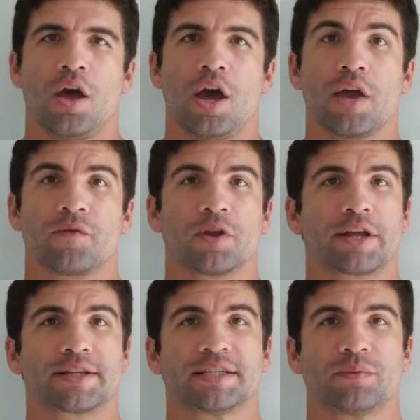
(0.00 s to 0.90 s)
Hey, if you'd
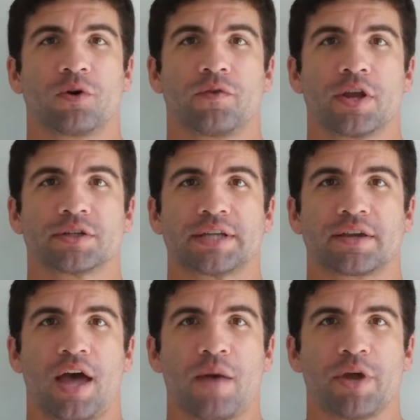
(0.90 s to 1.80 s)
like to see more videos like
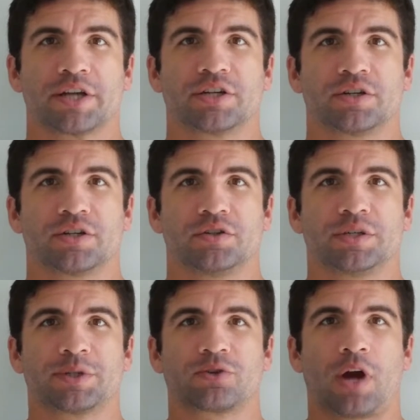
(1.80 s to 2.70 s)
that, make sure to
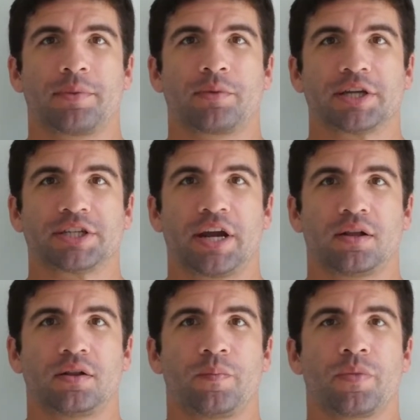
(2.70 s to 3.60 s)
subscribe to my
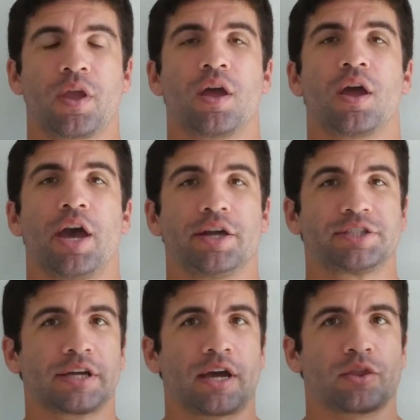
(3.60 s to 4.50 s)
channel and
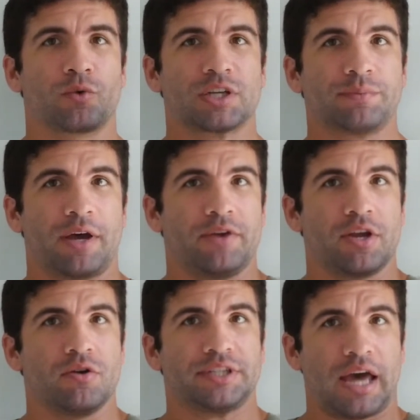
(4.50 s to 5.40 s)
check out the rest of my
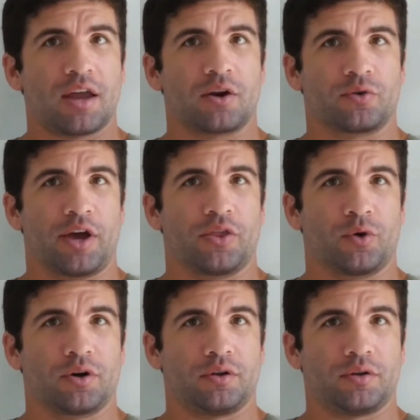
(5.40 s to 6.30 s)
videos around the
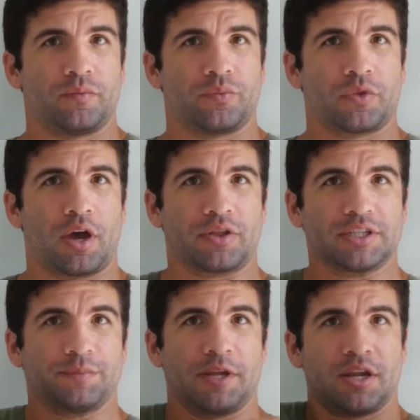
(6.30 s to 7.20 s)
world at the
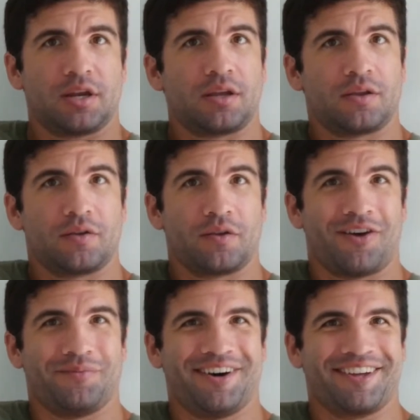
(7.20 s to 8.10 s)
speed
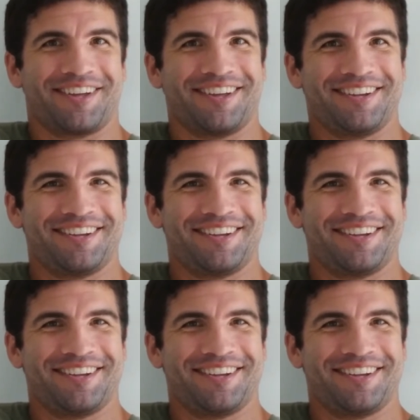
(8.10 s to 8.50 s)
of Mike.